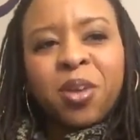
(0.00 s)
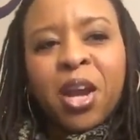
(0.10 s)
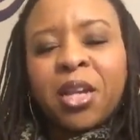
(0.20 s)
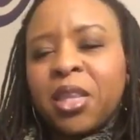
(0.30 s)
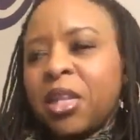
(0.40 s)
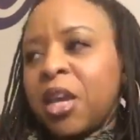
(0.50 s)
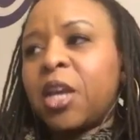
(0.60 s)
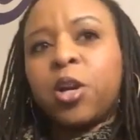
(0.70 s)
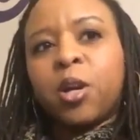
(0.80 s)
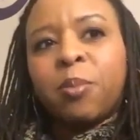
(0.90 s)
Right. And then
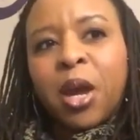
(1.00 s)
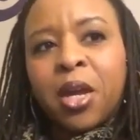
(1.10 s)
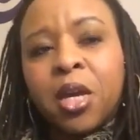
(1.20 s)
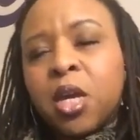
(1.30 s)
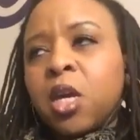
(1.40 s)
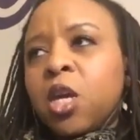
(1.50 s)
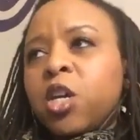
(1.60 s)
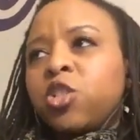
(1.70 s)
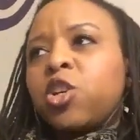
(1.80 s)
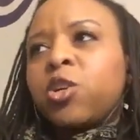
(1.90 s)
later in my
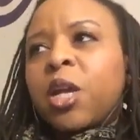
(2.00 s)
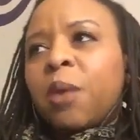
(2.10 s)
journey,